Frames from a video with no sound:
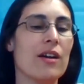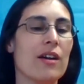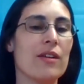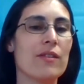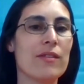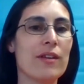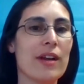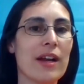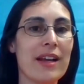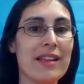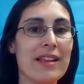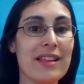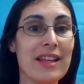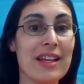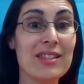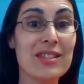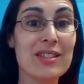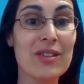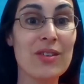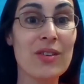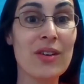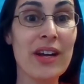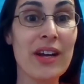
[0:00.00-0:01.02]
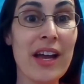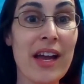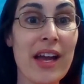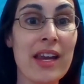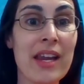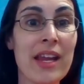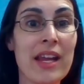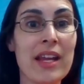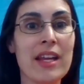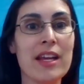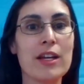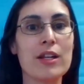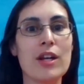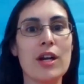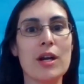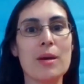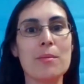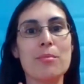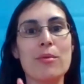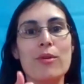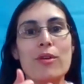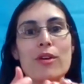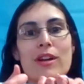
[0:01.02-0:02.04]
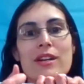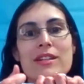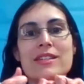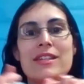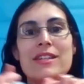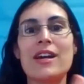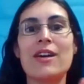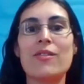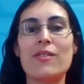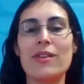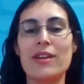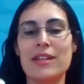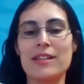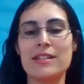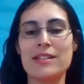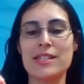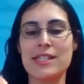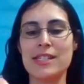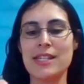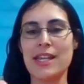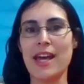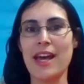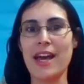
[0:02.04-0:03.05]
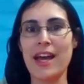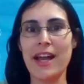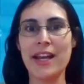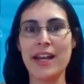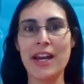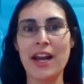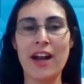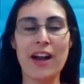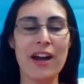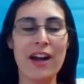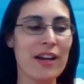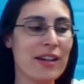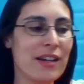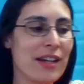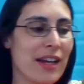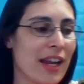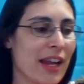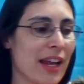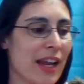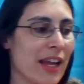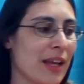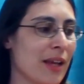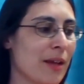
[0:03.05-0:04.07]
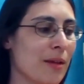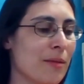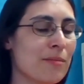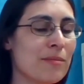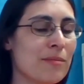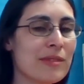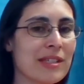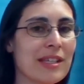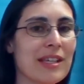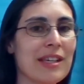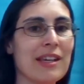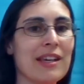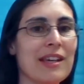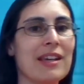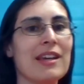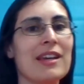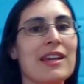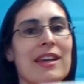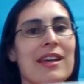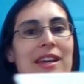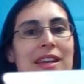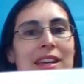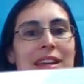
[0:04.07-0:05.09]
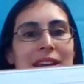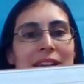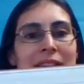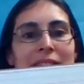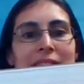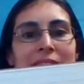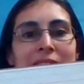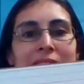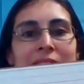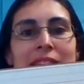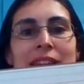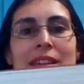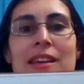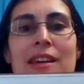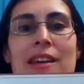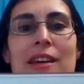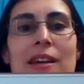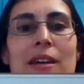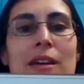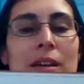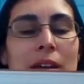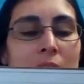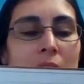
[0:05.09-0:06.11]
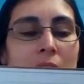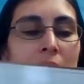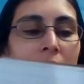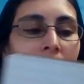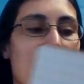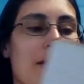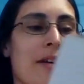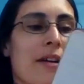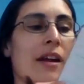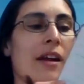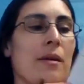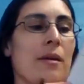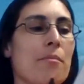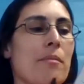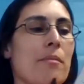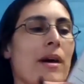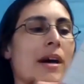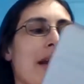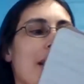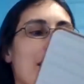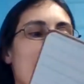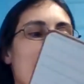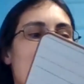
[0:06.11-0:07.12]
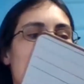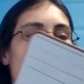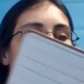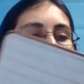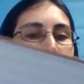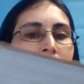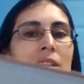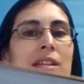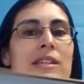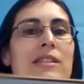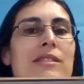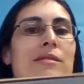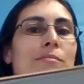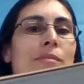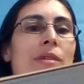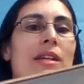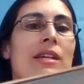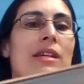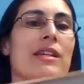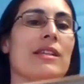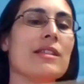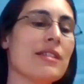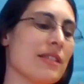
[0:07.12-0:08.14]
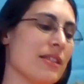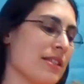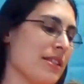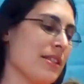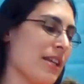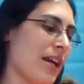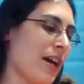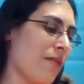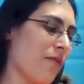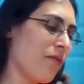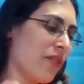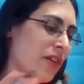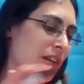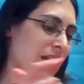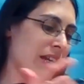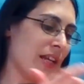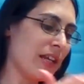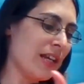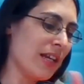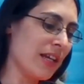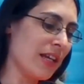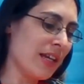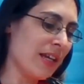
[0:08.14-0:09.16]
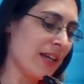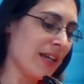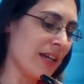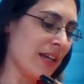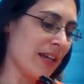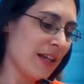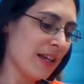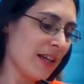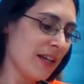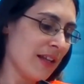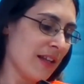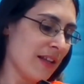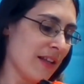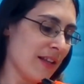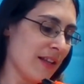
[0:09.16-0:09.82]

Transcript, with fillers: All right, let's go ahead and get our boards out and sign our names in. All right, my name is Miss Stephanie.